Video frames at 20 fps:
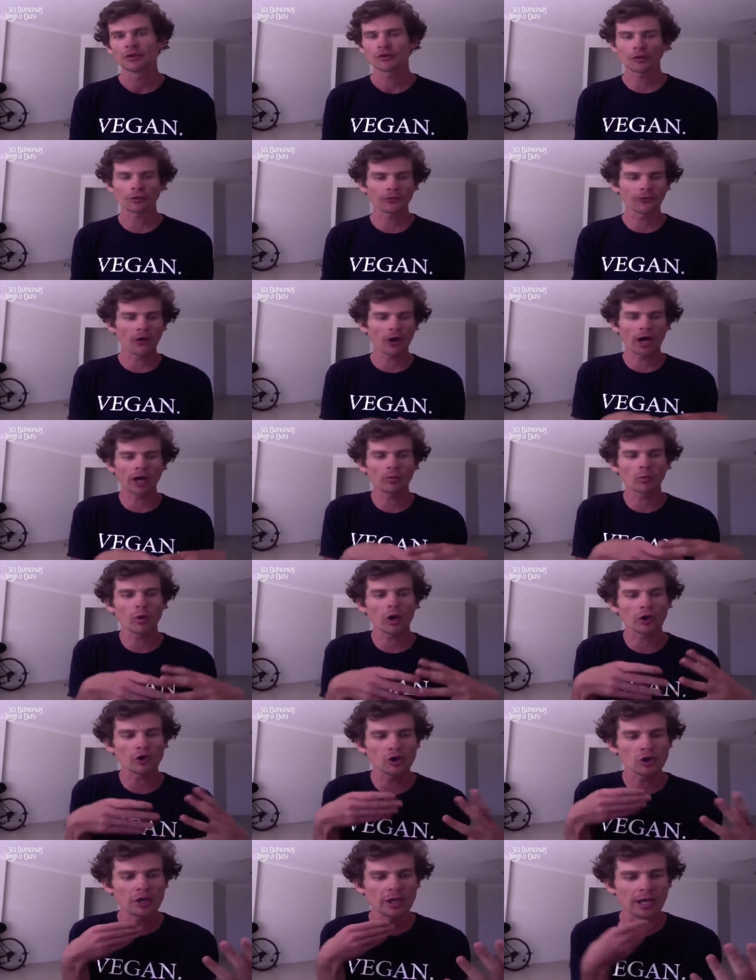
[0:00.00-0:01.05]
So find
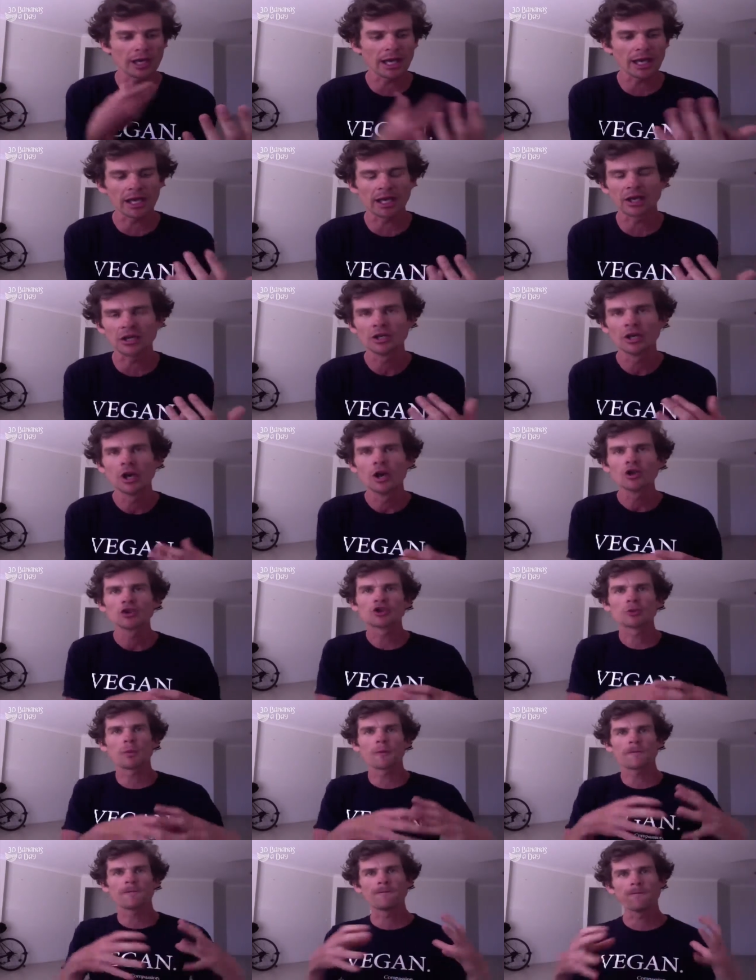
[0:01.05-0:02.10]
what you need
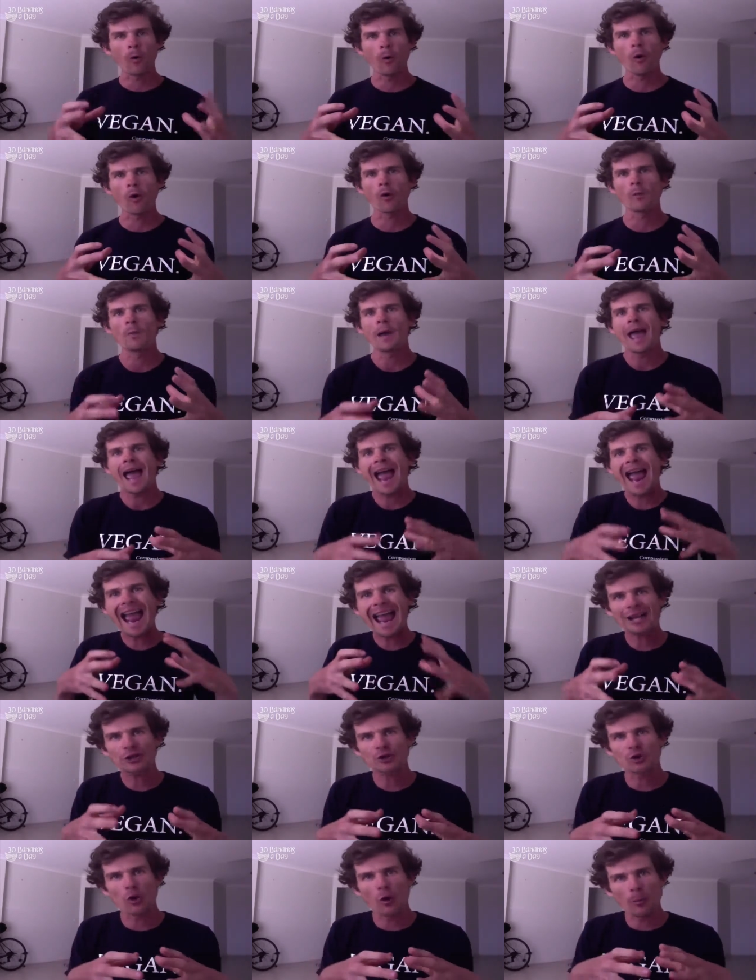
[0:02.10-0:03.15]
to perform
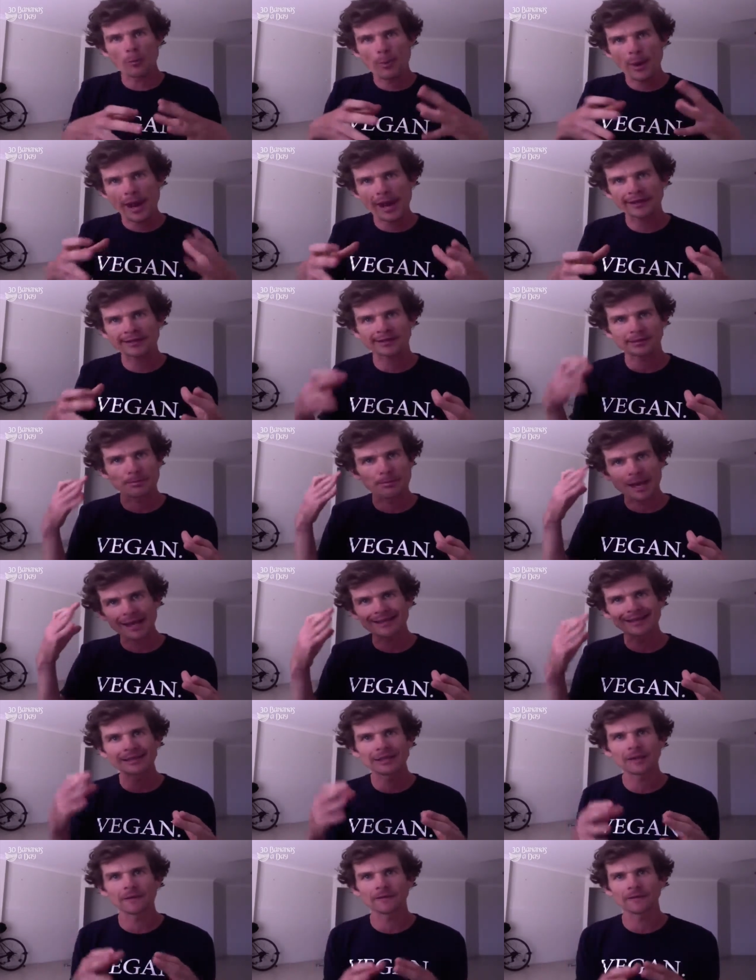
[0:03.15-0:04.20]
at your best
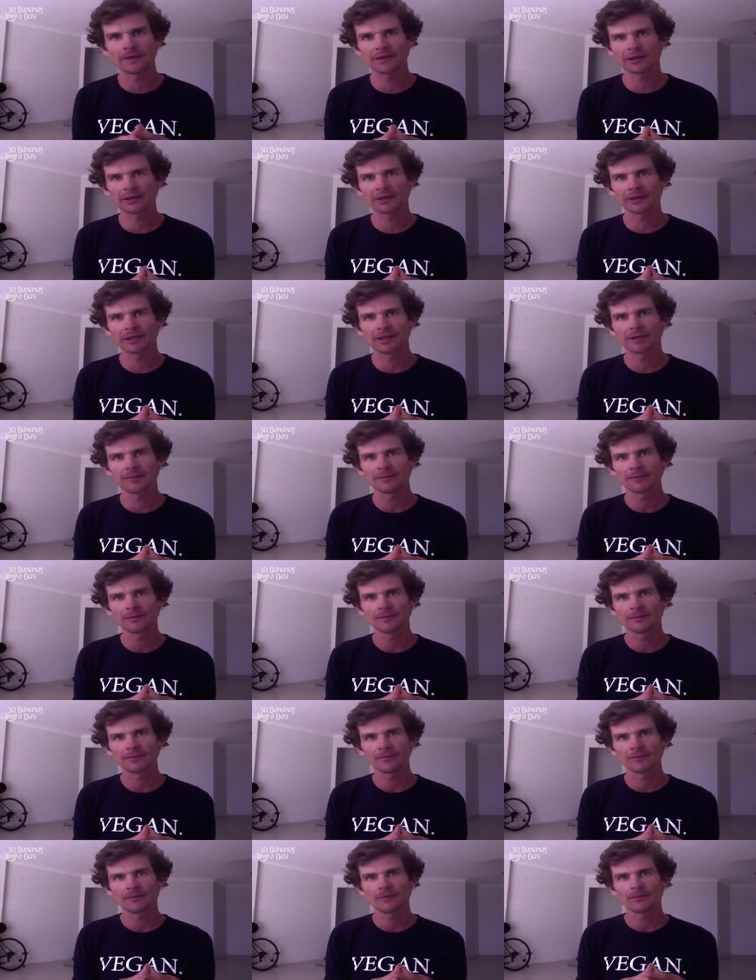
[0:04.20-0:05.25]
mentally and physically.
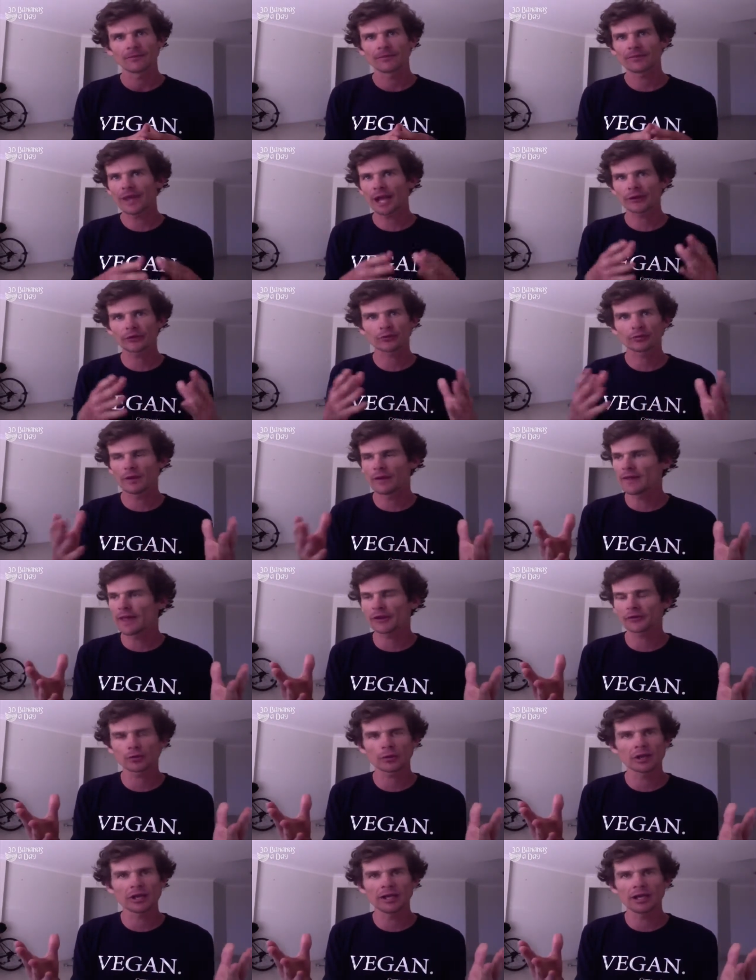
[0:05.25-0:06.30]
That's and
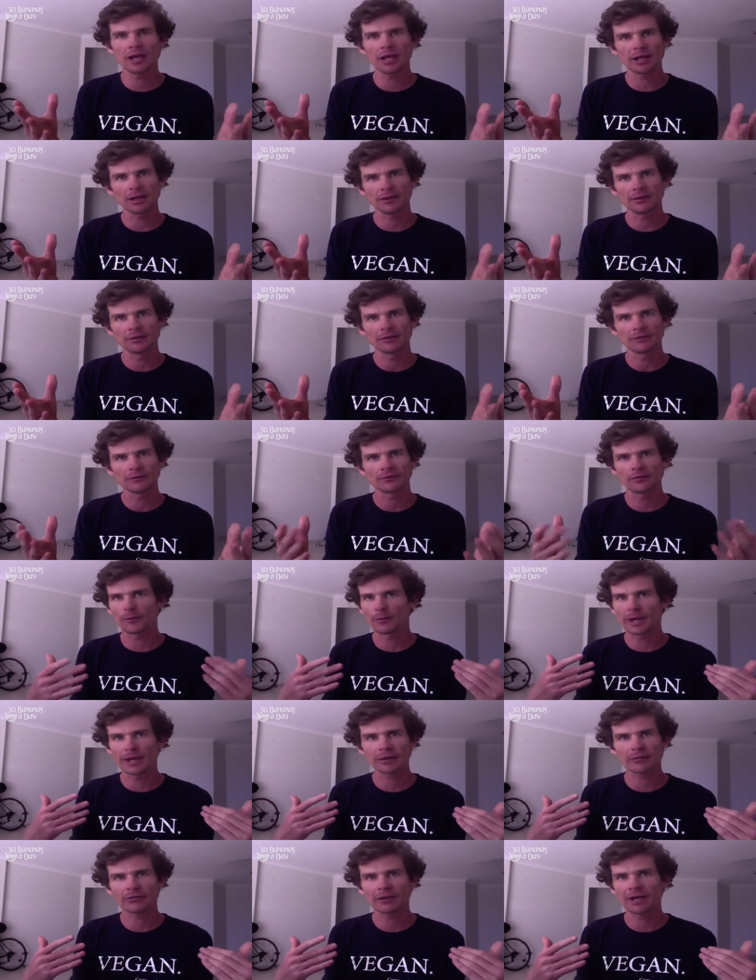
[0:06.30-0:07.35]
that's what you need. For
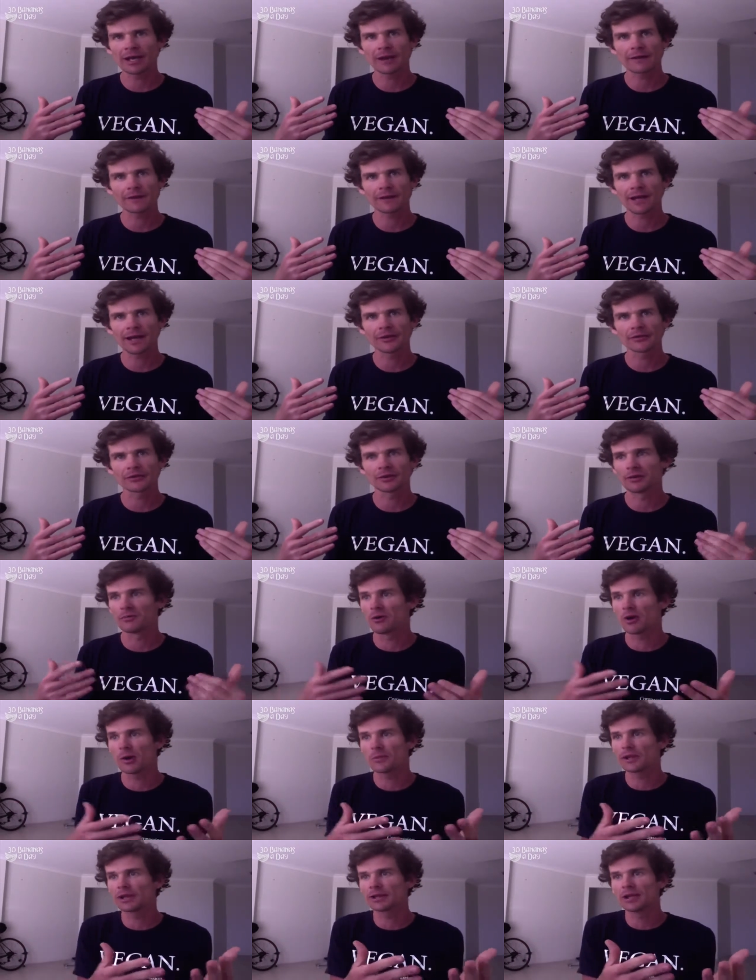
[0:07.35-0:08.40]
me, three and a half thousand. It
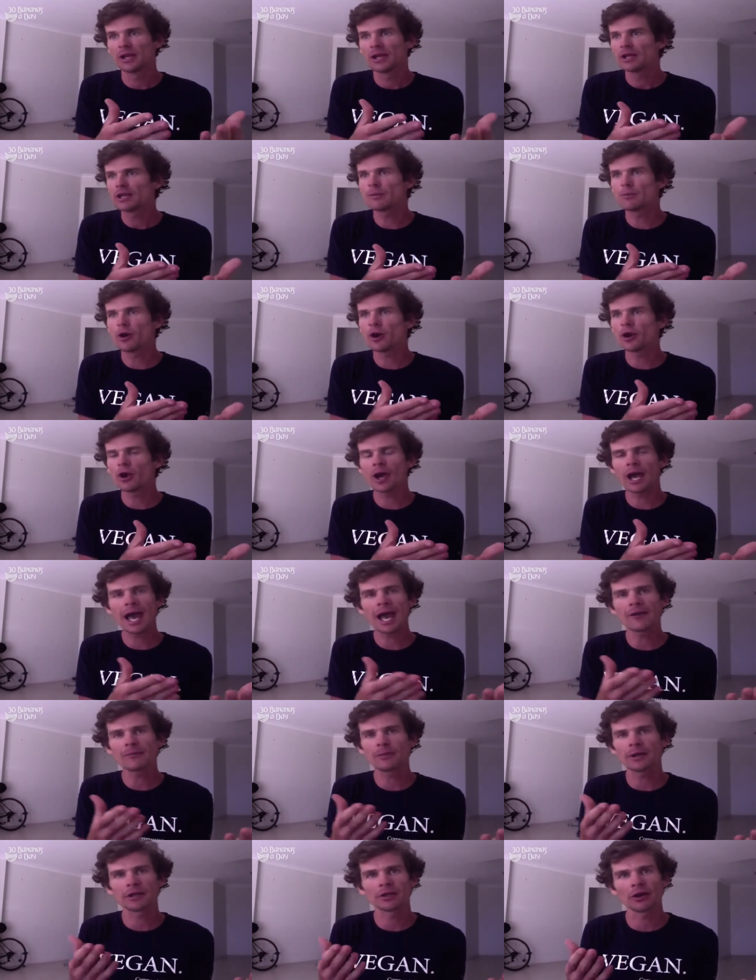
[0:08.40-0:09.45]
might be you might not
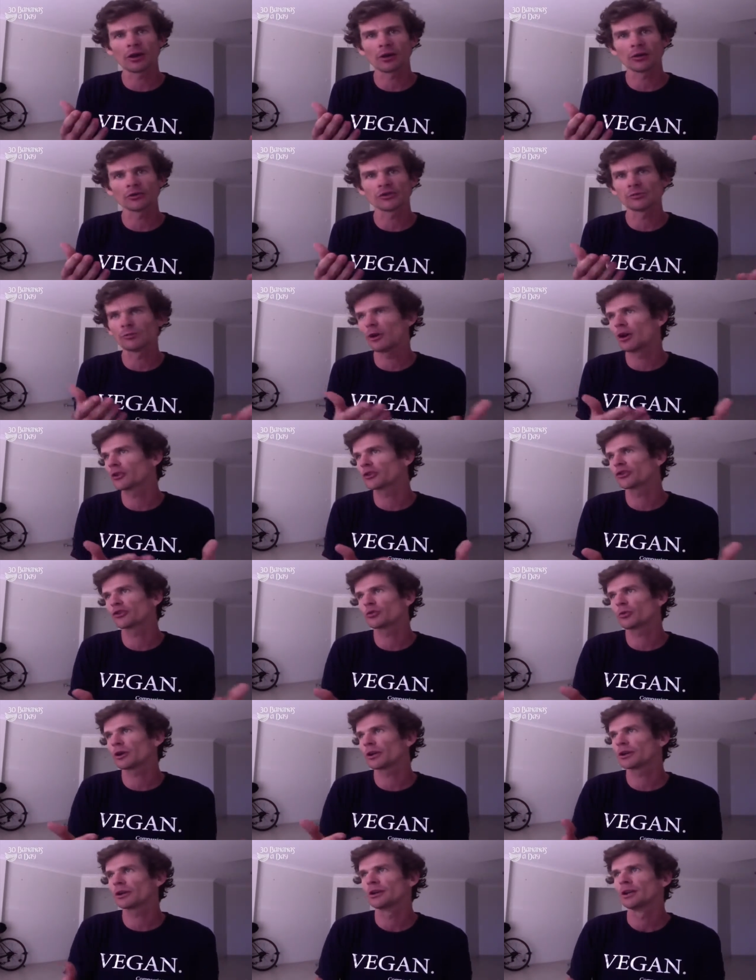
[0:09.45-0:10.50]
have big goals. You might
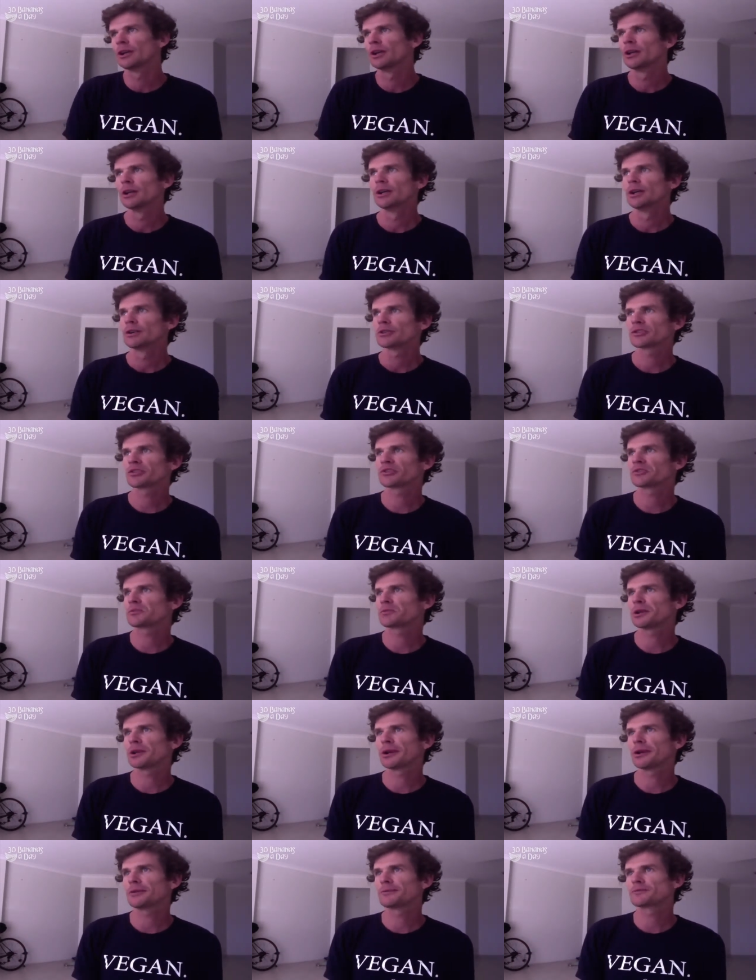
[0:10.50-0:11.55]
just want to just
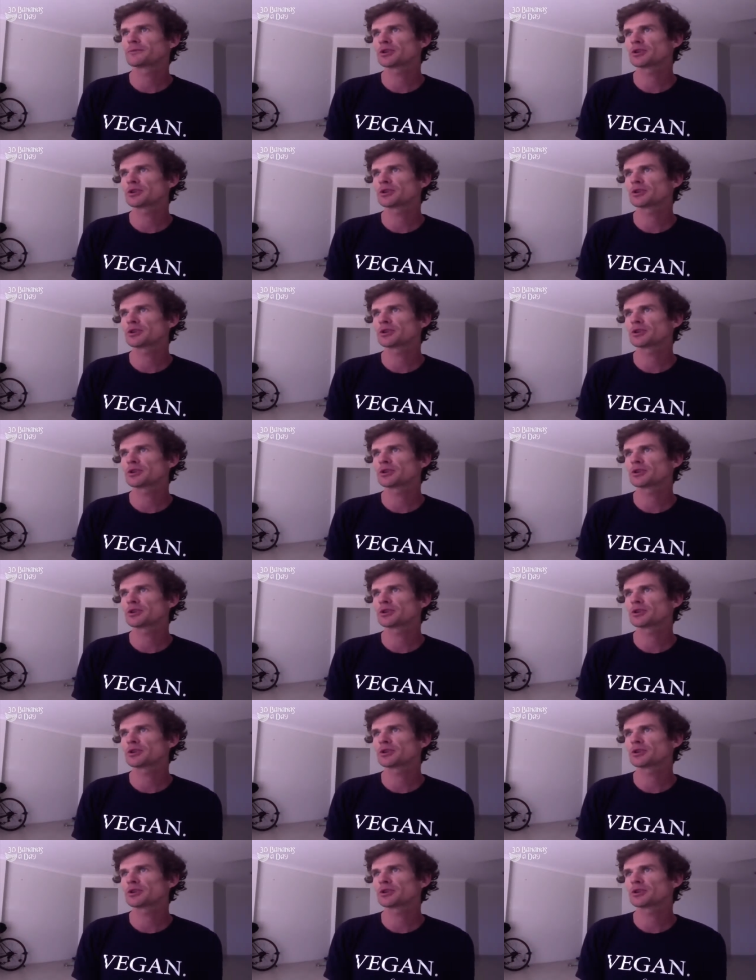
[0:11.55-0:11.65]
you know